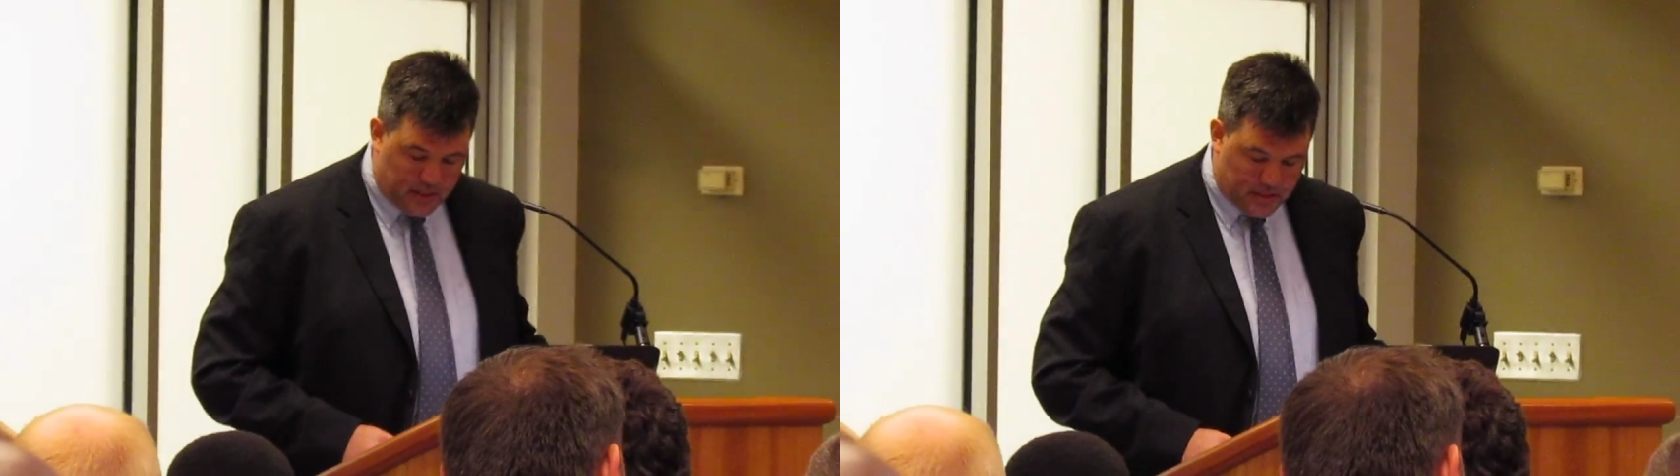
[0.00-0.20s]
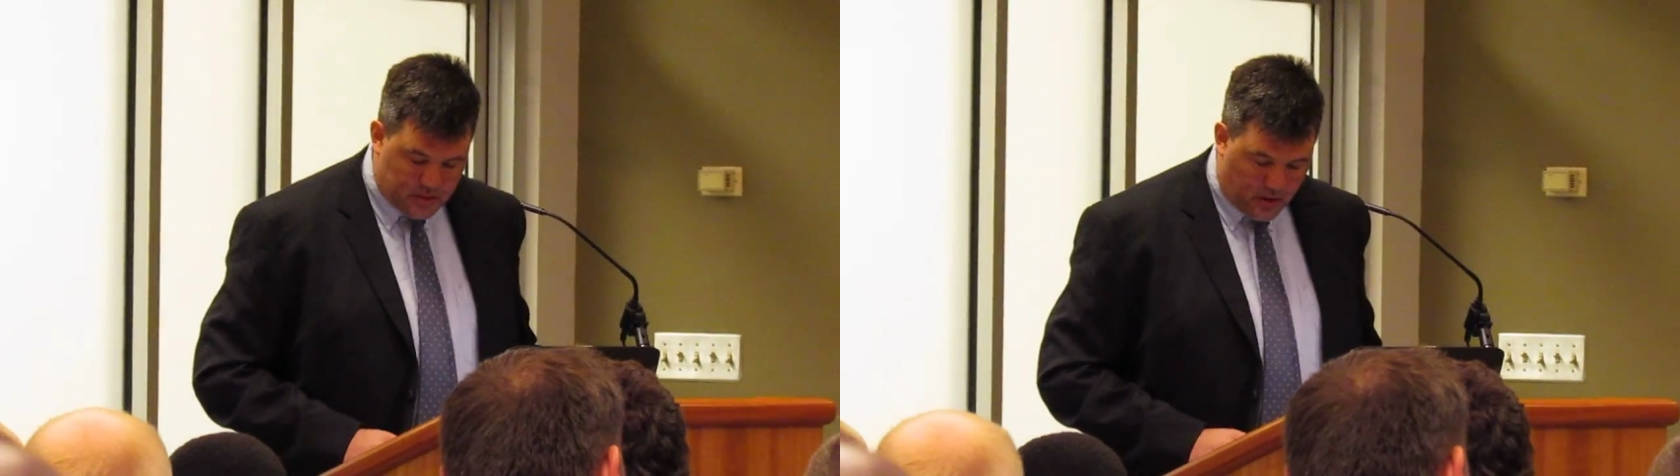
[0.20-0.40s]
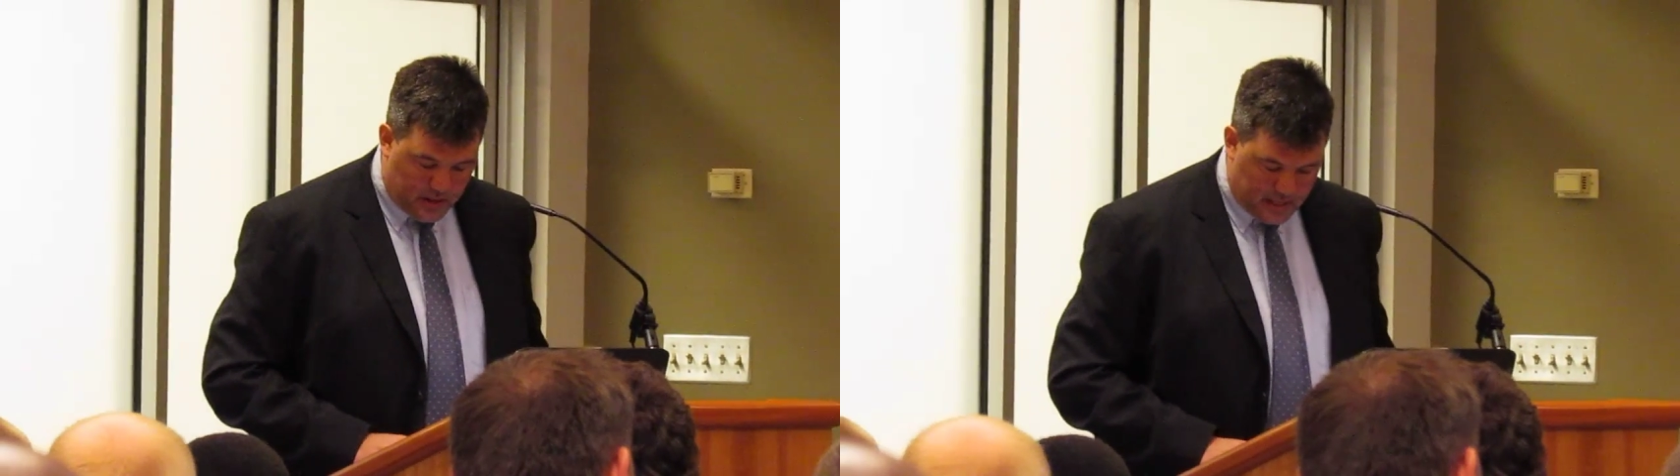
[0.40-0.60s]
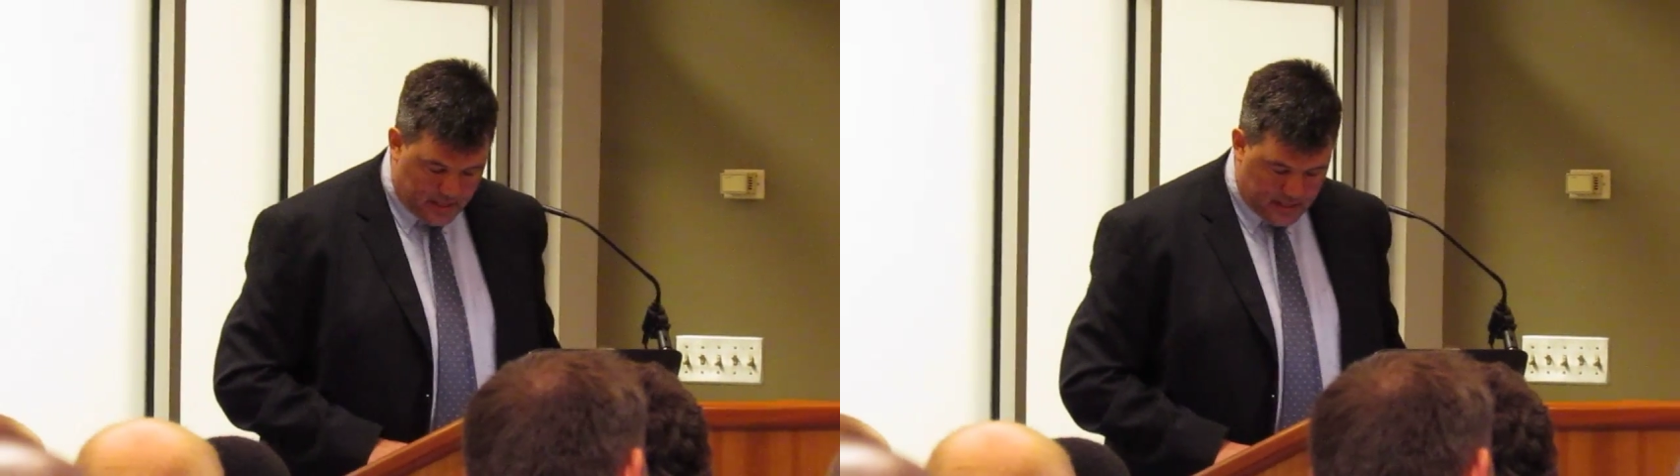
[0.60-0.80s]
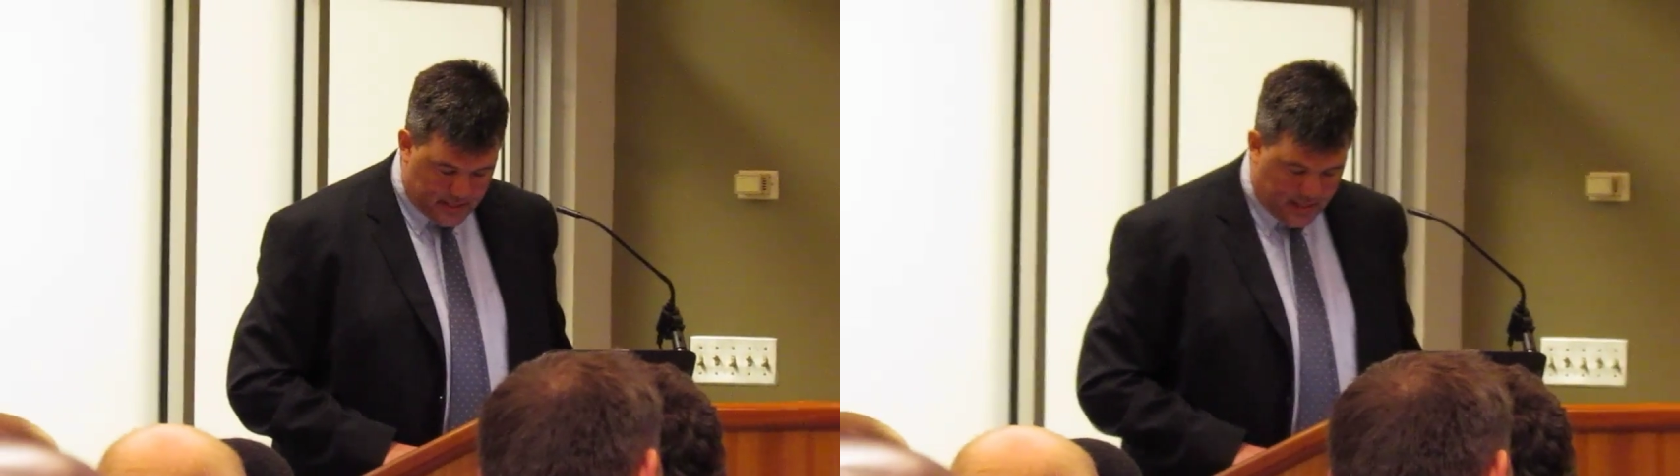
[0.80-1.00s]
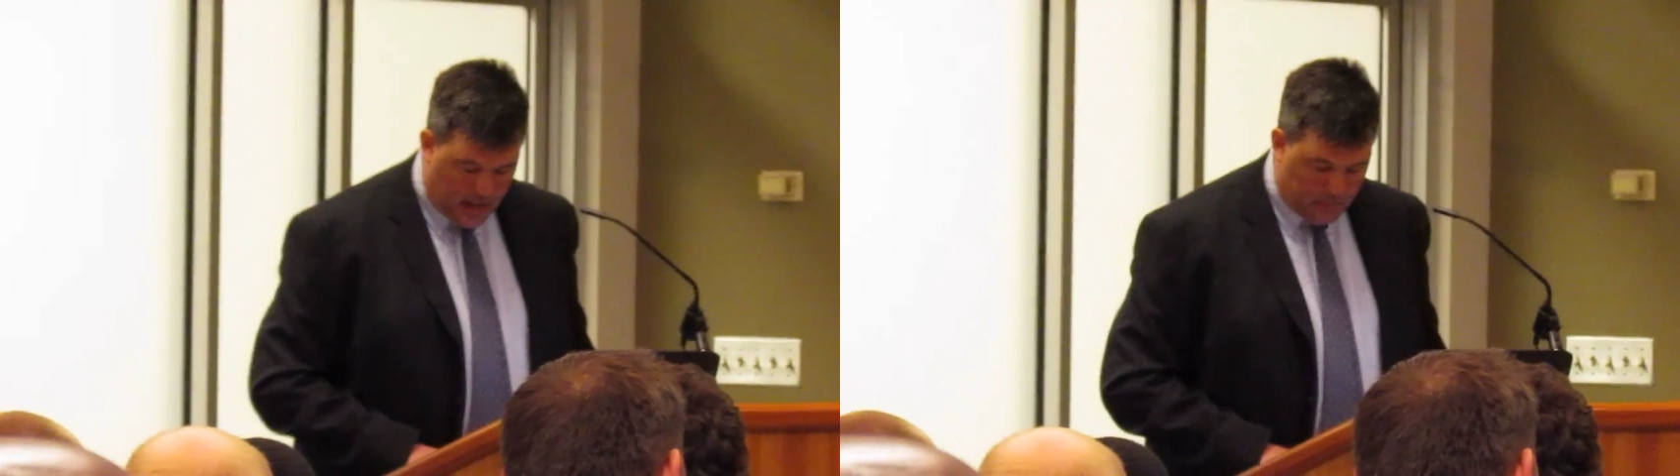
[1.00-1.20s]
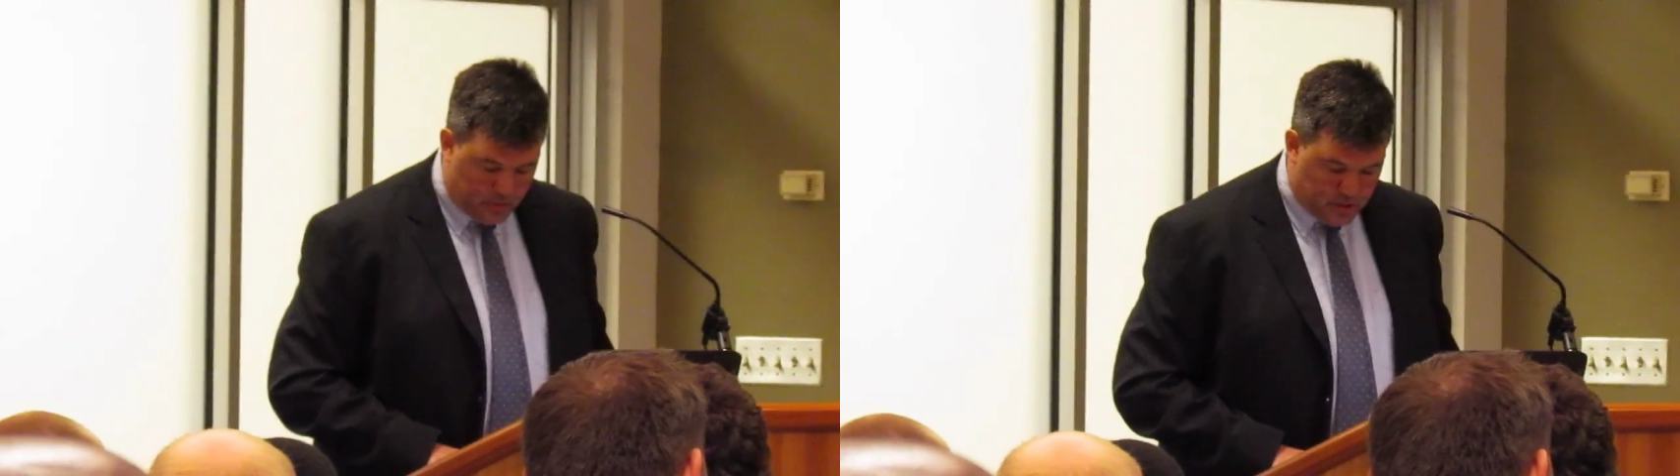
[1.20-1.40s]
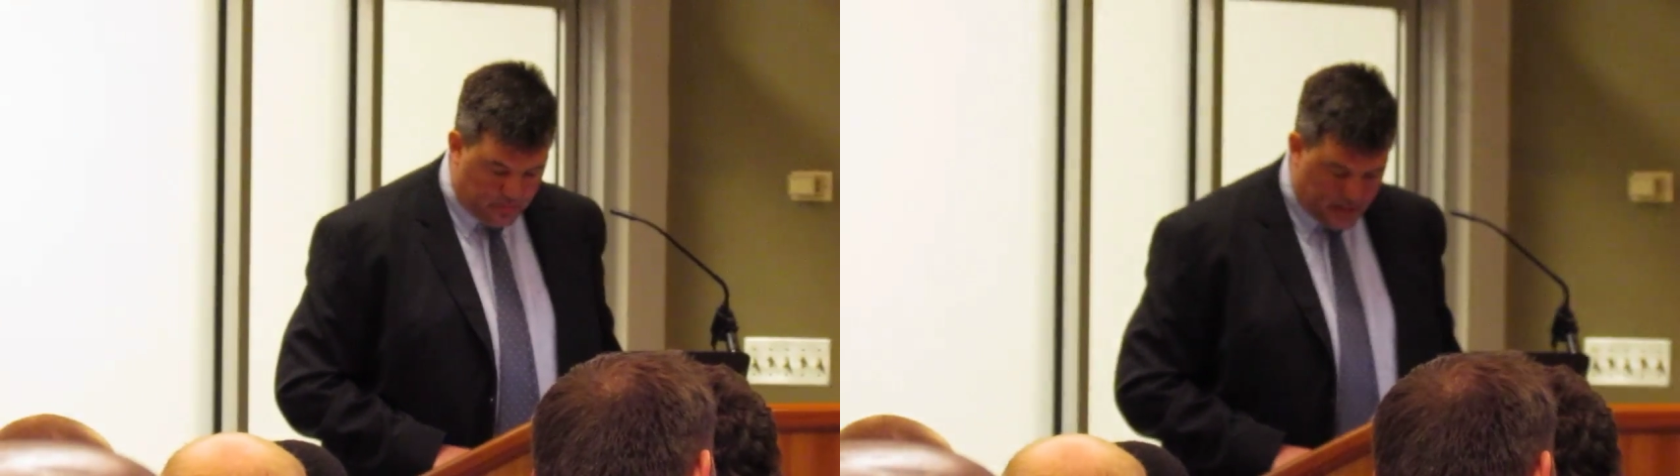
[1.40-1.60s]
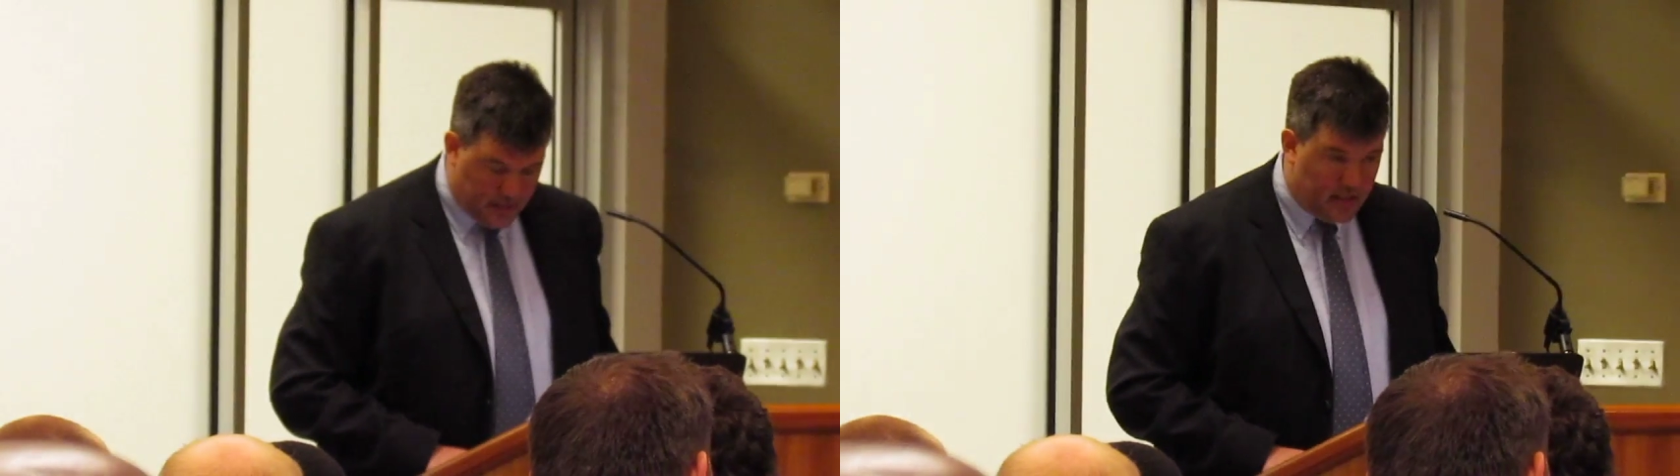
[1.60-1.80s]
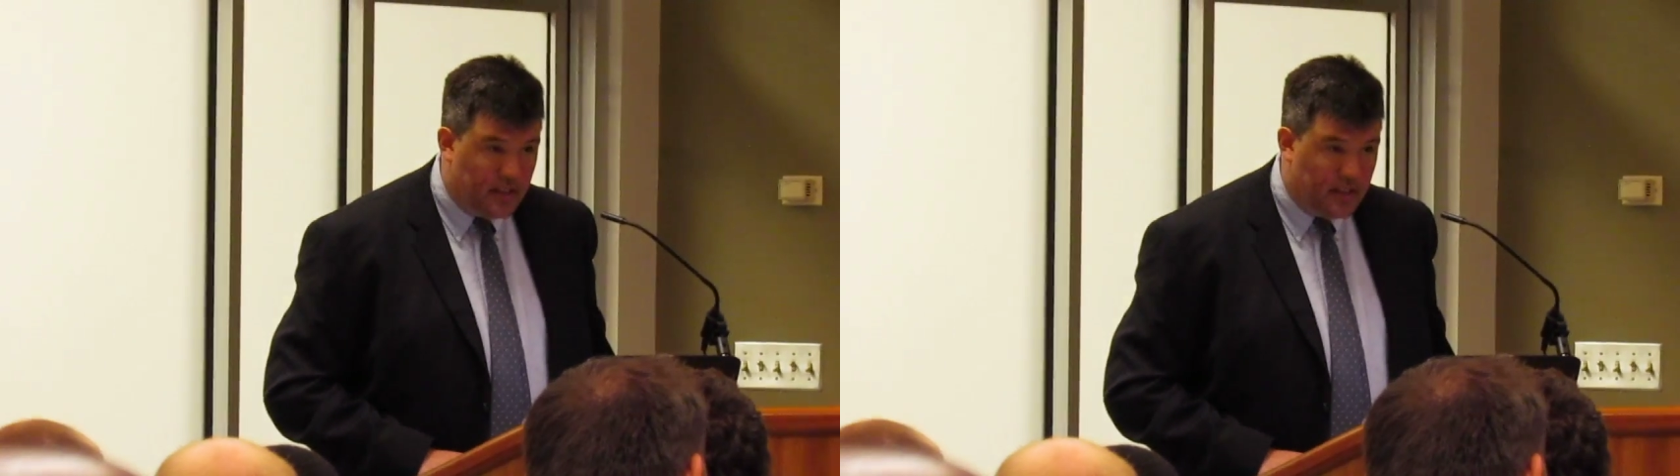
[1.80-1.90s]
that has gone into this accomplishment,